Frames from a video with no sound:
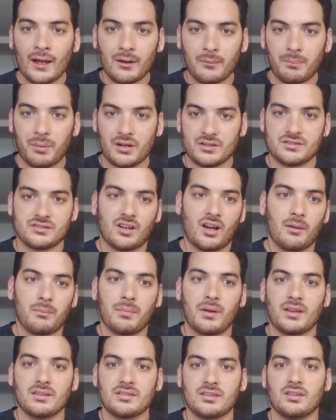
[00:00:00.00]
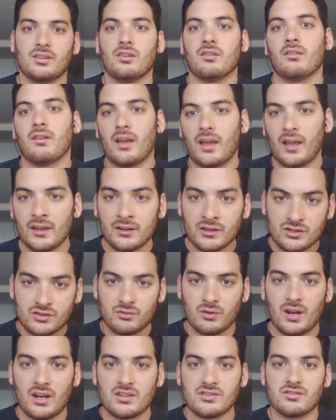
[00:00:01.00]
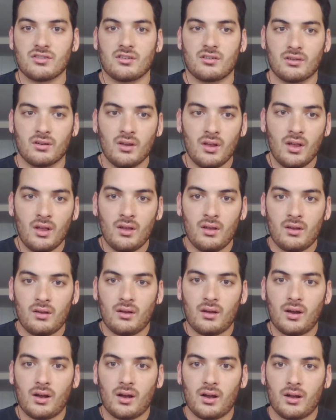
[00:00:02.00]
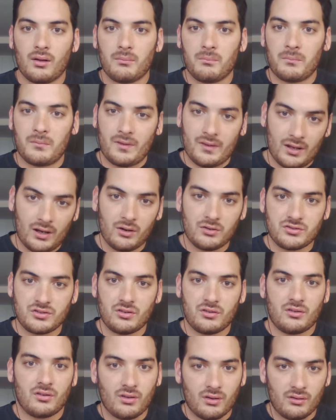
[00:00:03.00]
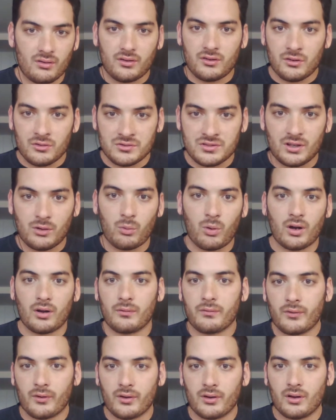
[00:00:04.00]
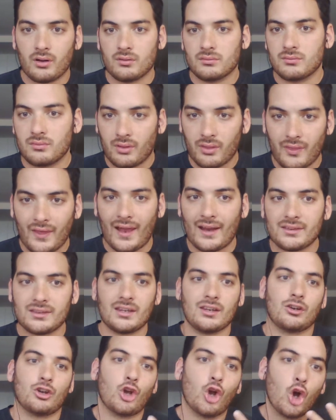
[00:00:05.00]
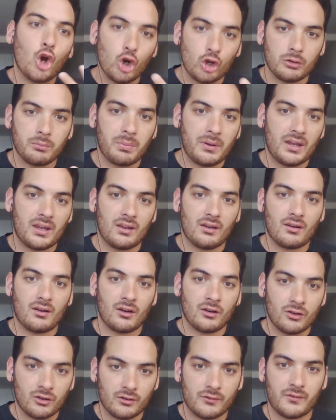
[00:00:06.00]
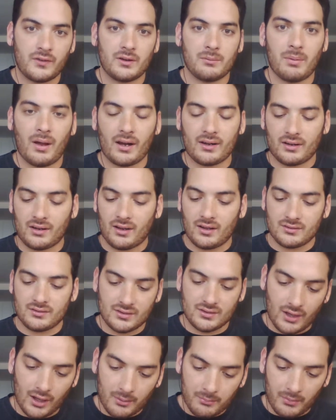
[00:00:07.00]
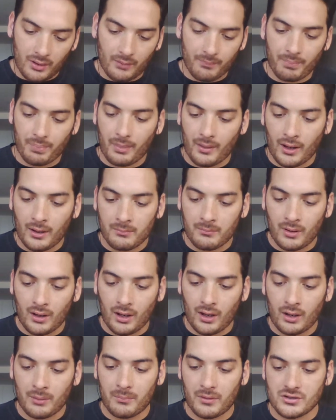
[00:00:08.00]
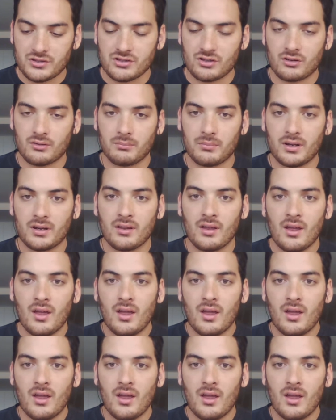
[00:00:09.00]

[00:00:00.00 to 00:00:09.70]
bus stop, basically, and a stranger tells you sing wonderful, that then could be a good feedback analysis. I'm not sure, but